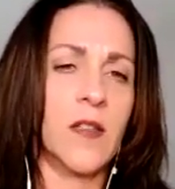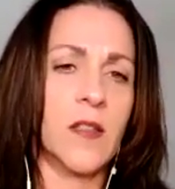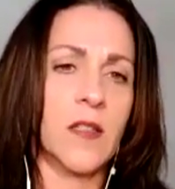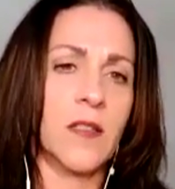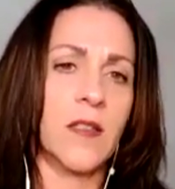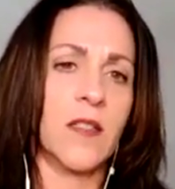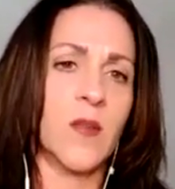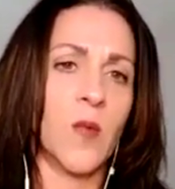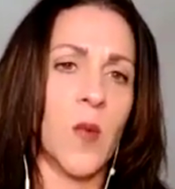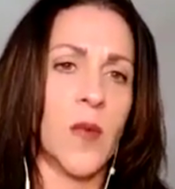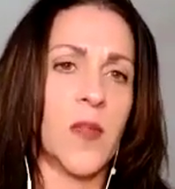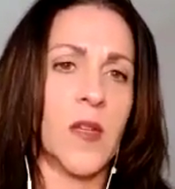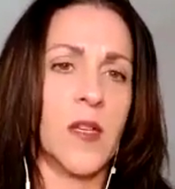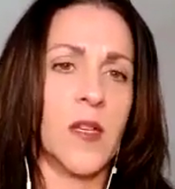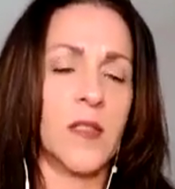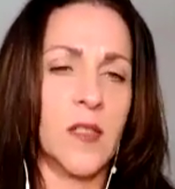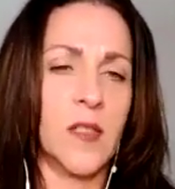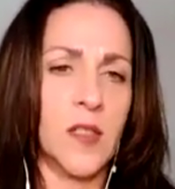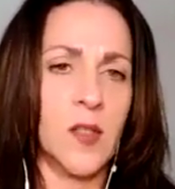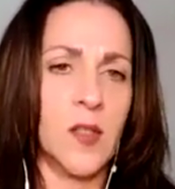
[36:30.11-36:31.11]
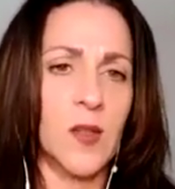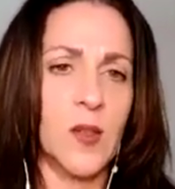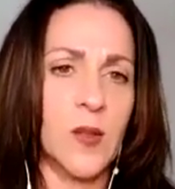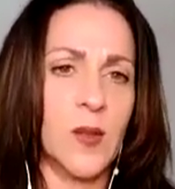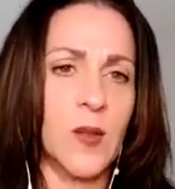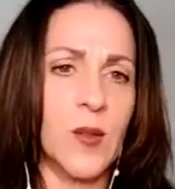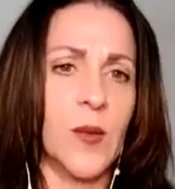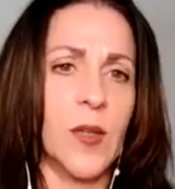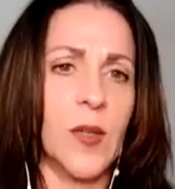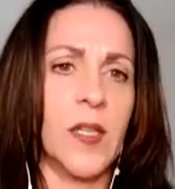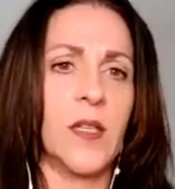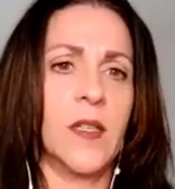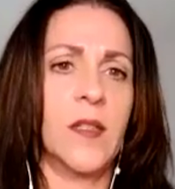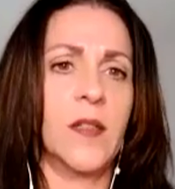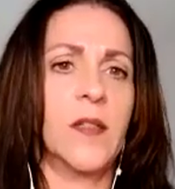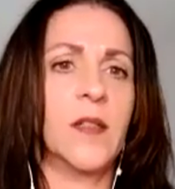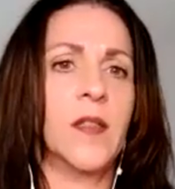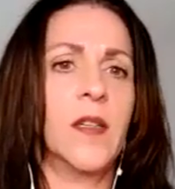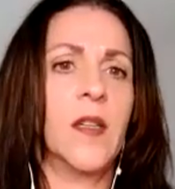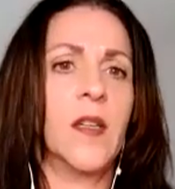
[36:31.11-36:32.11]
this is what they do,
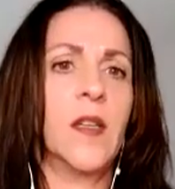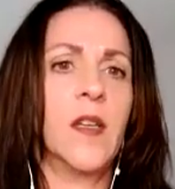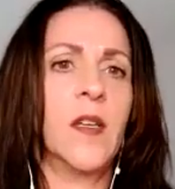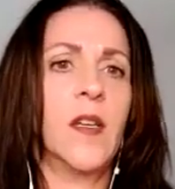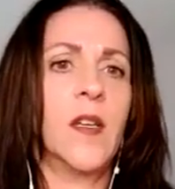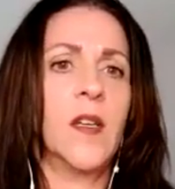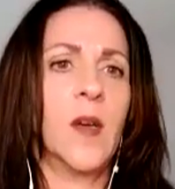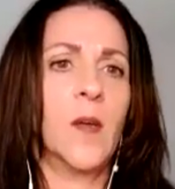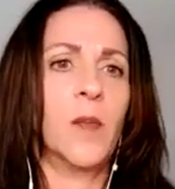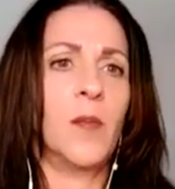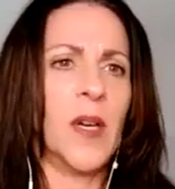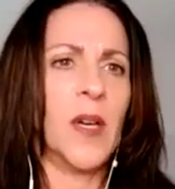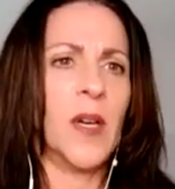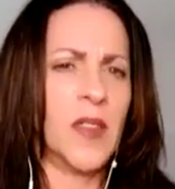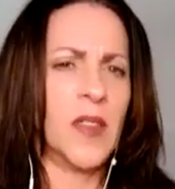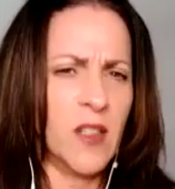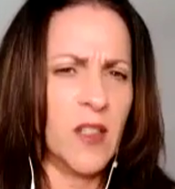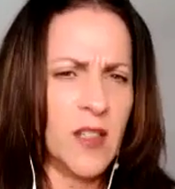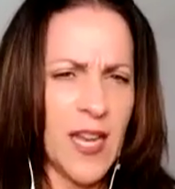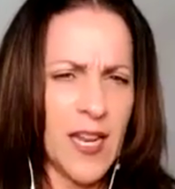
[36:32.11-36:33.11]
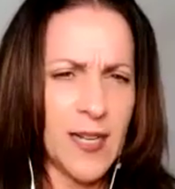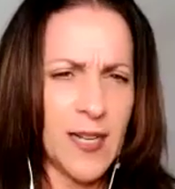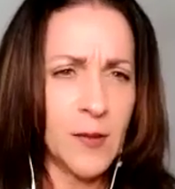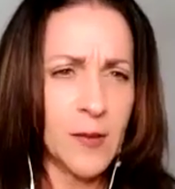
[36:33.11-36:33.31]
but they're getting